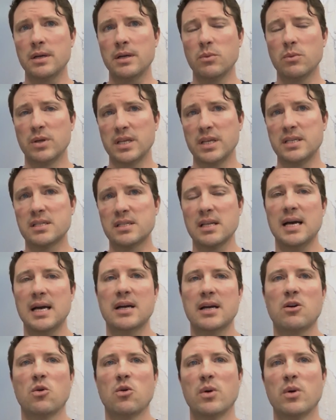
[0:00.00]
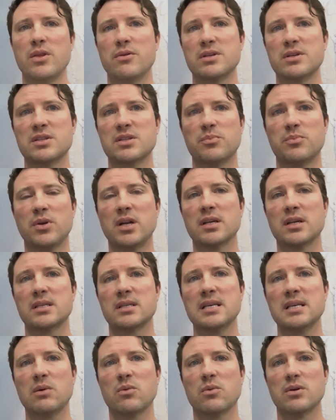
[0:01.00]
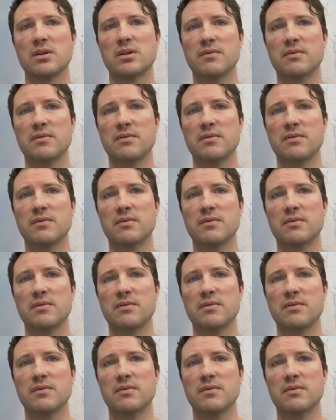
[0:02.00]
within Slack or whether it's the products that we're